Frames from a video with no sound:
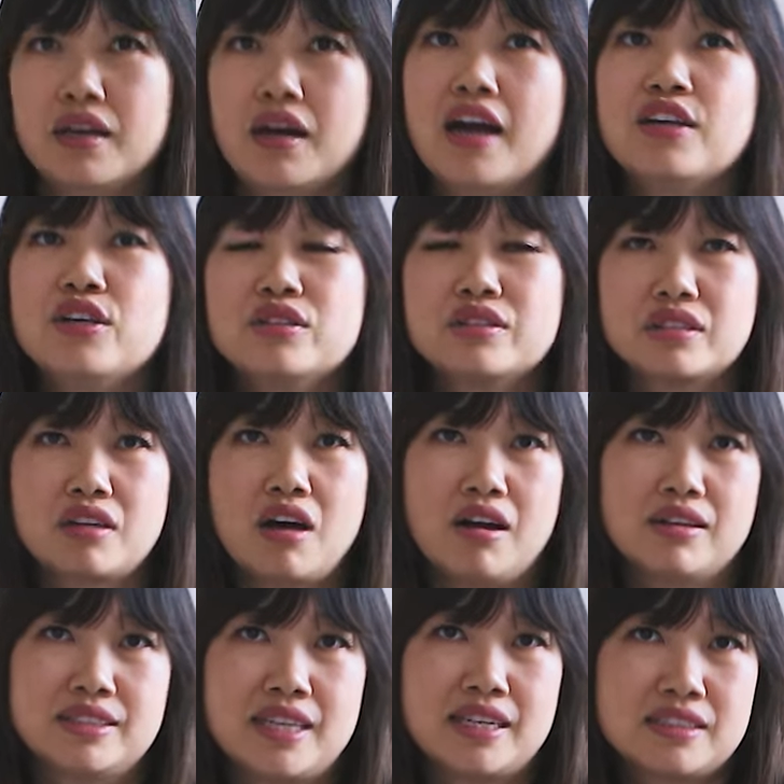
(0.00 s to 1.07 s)
I used the
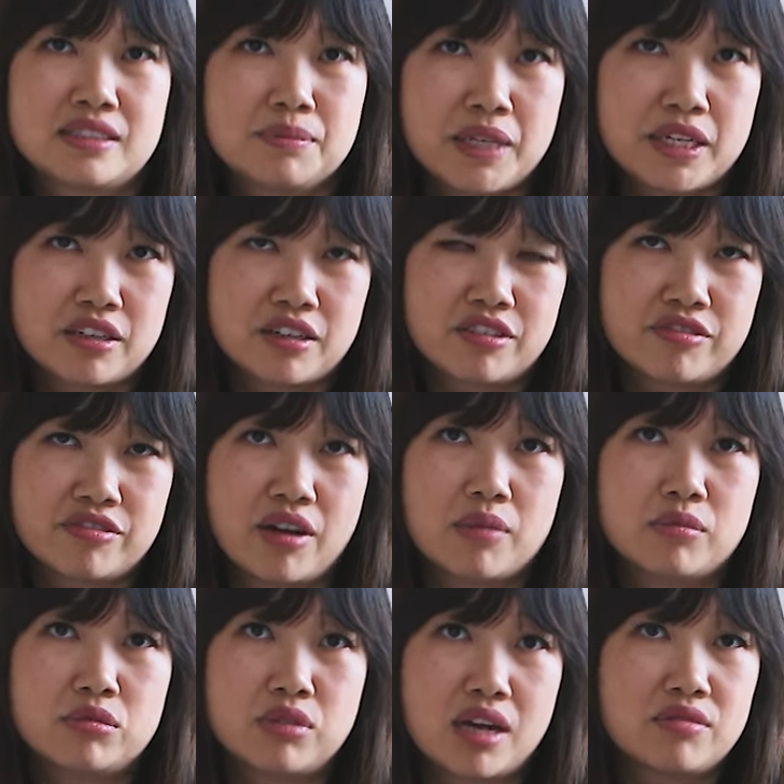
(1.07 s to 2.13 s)
cost estimator
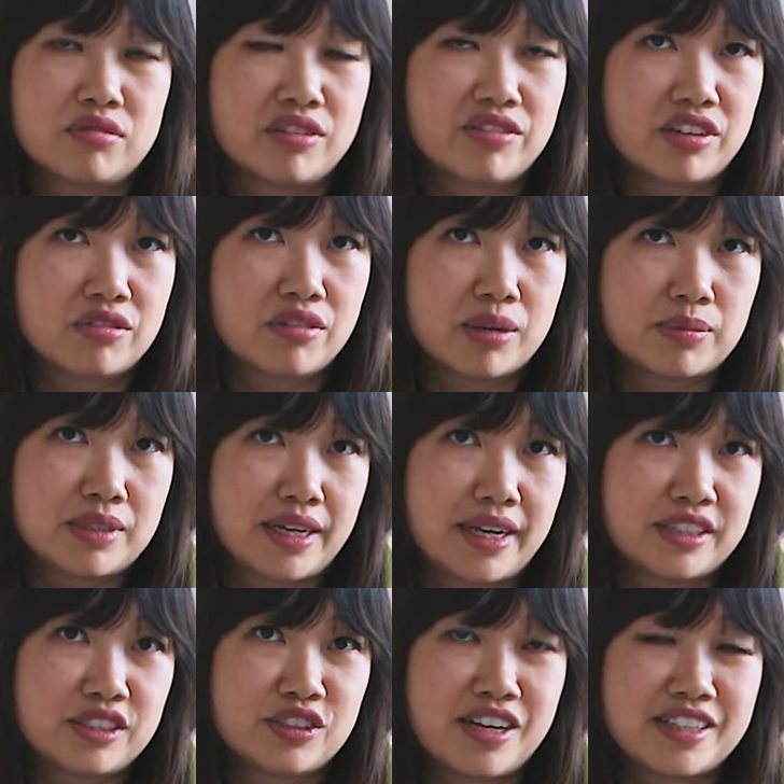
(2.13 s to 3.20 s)
from Red River
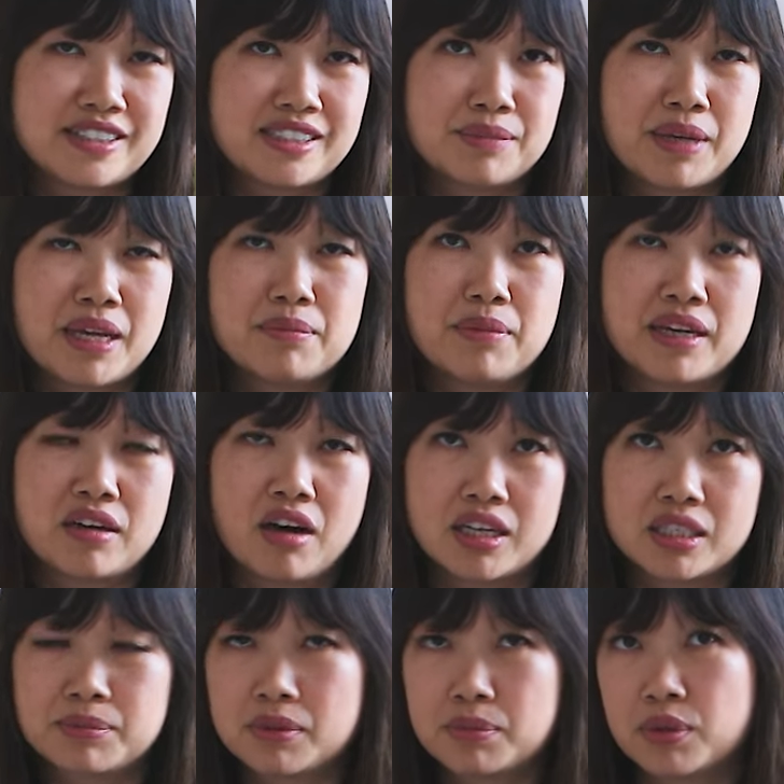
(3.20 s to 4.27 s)
website to estimate my
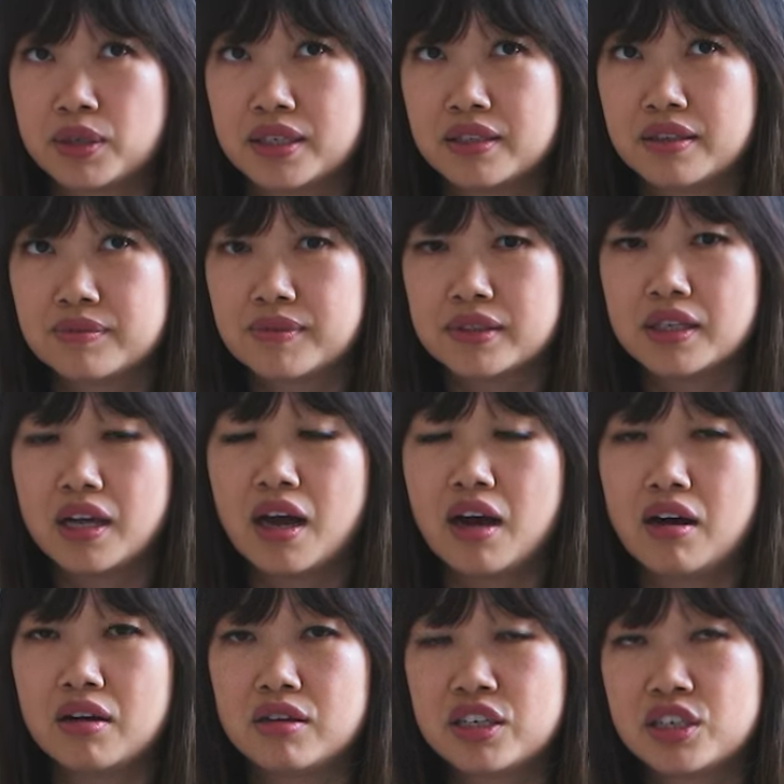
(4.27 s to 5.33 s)
cost per print.
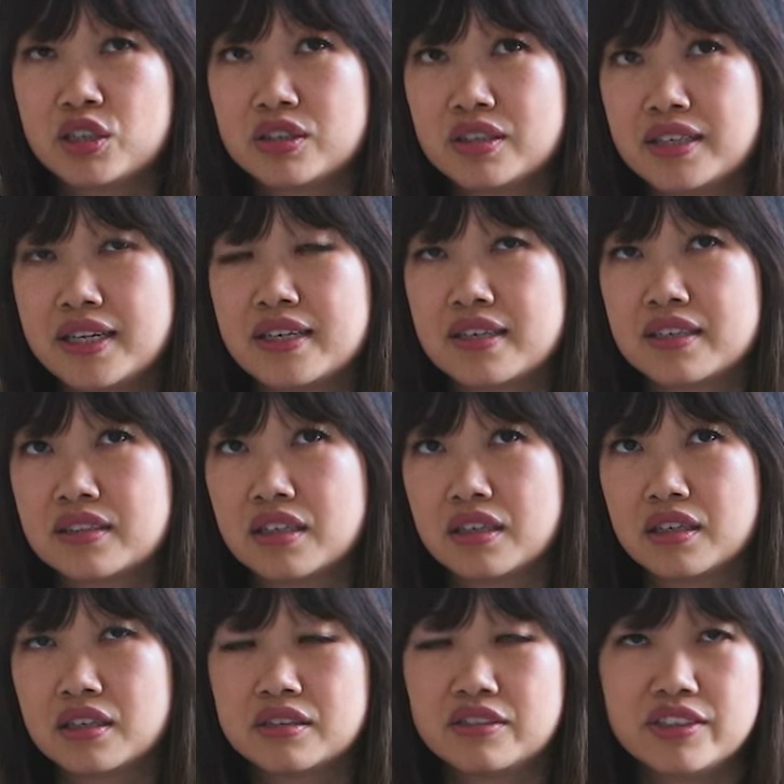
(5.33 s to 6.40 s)
I'll include a link in
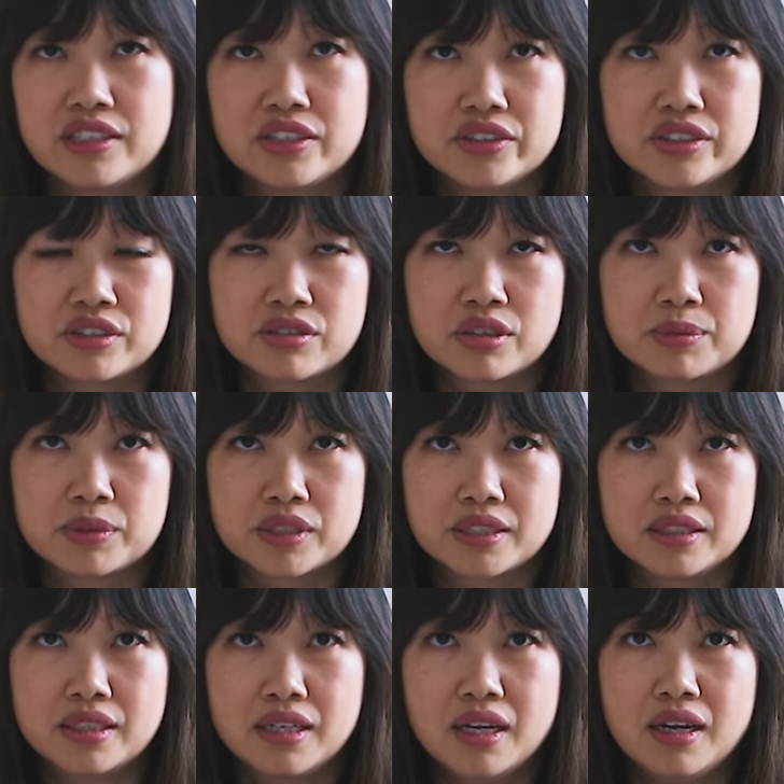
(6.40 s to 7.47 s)
the video description.